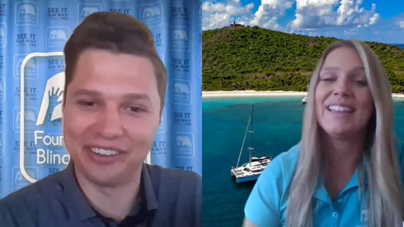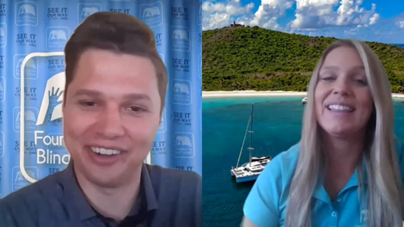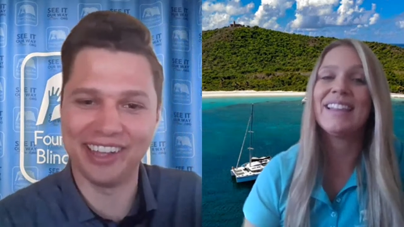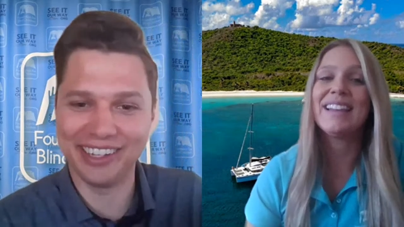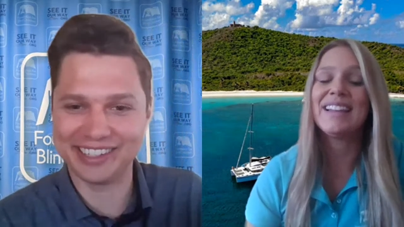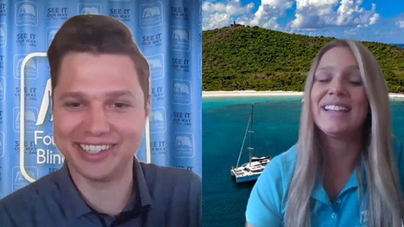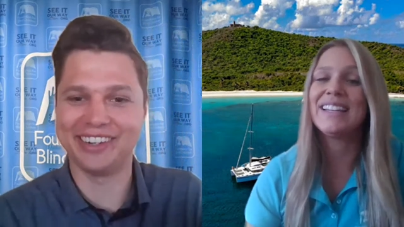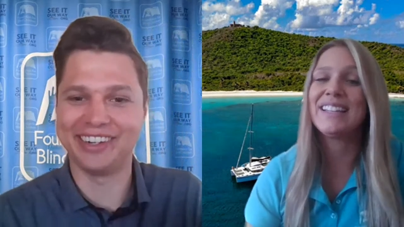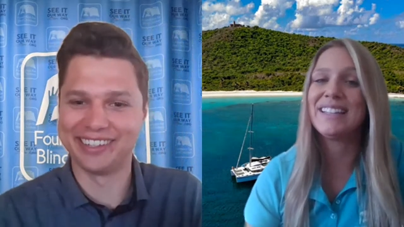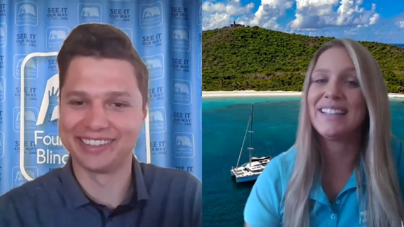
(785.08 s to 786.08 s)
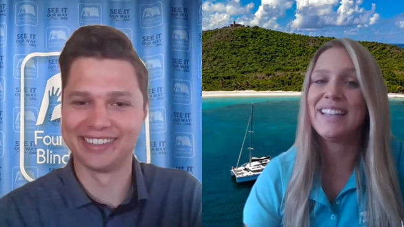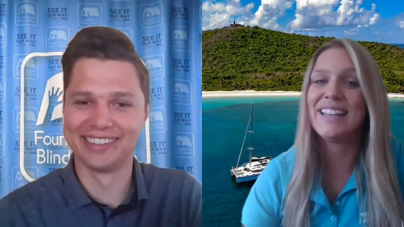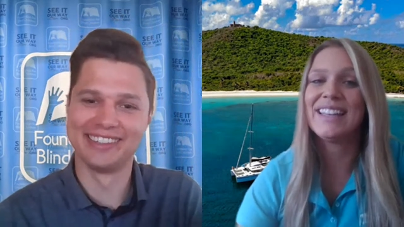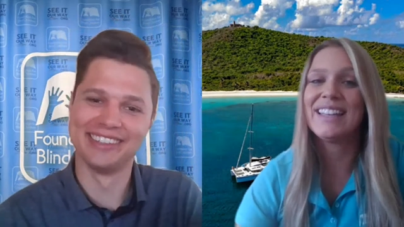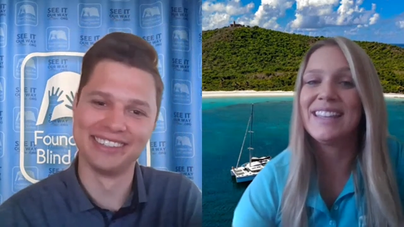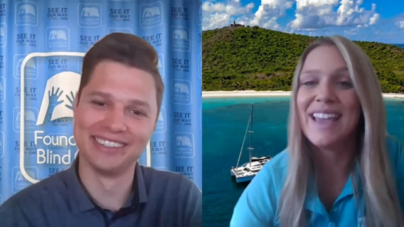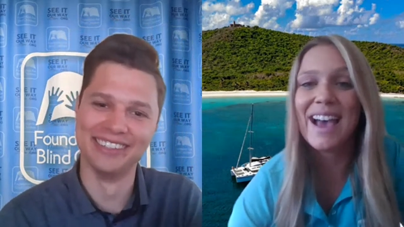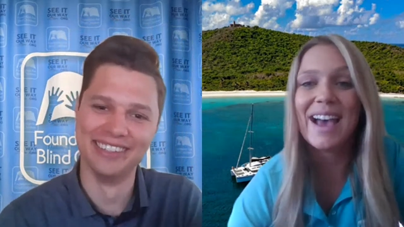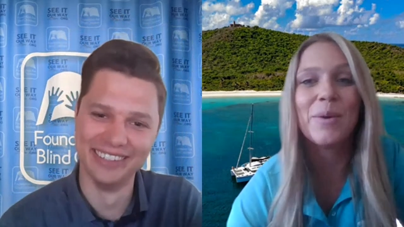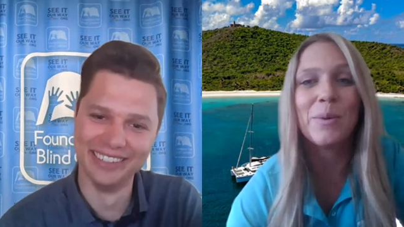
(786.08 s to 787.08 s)
Speaker 1: downright luxurious.
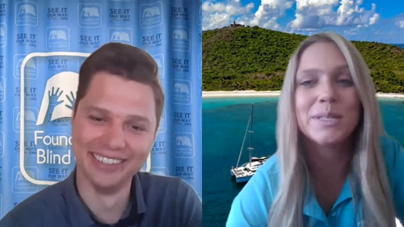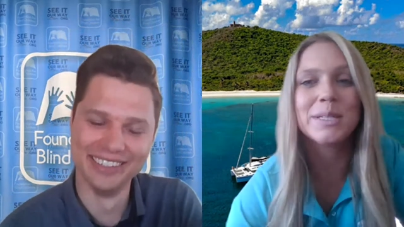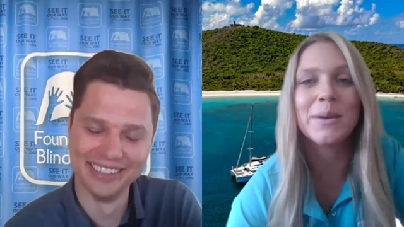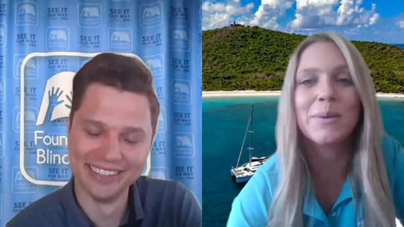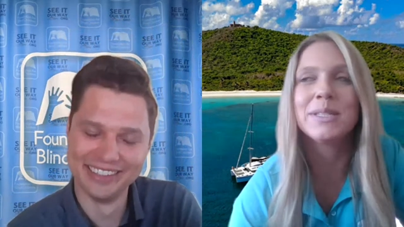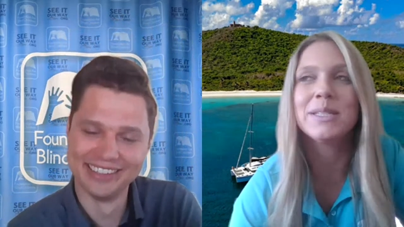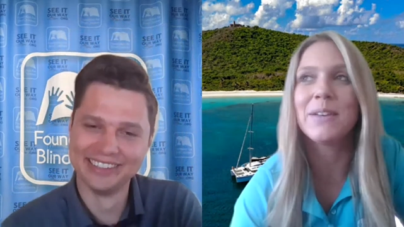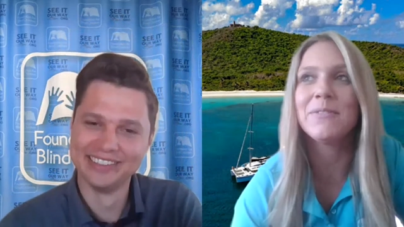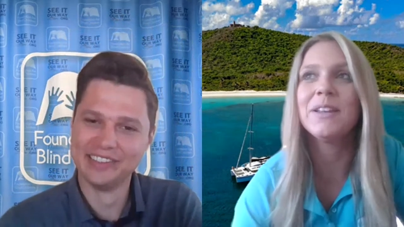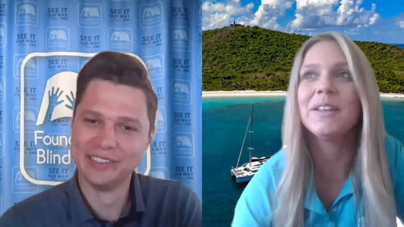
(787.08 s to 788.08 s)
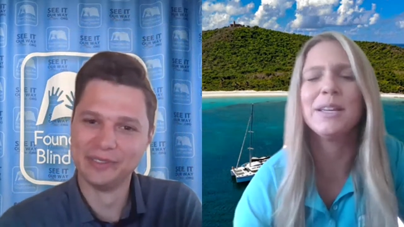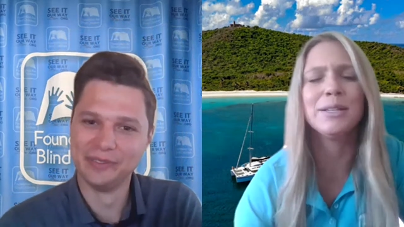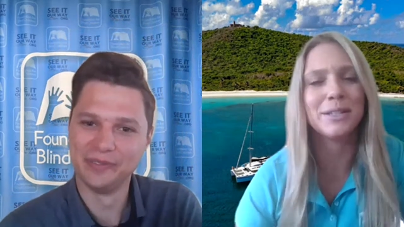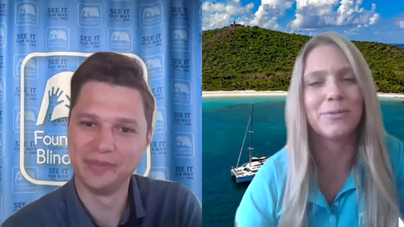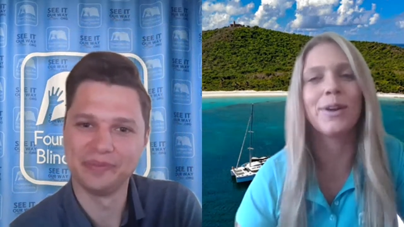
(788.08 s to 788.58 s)
Speaker 2: Yeah, it was it was definitely a